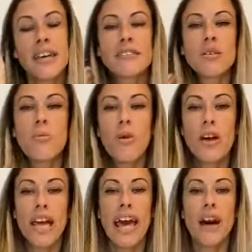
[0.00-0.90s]
to
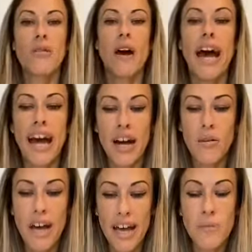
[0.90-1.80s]
work out how
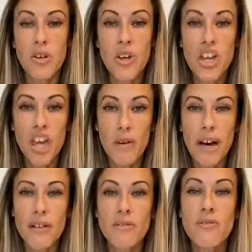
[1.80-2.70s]
I'm to go
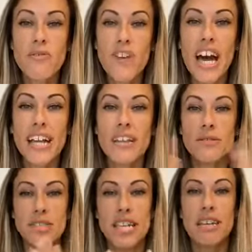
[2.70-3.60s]
out and find
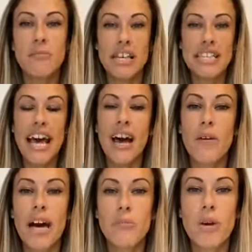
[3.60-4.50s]
those teamies, how
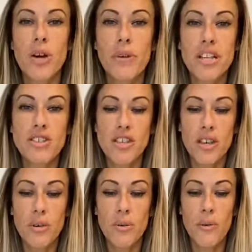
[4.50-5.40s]
I'm going
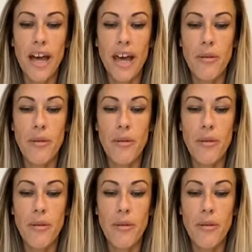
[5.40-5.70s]
to,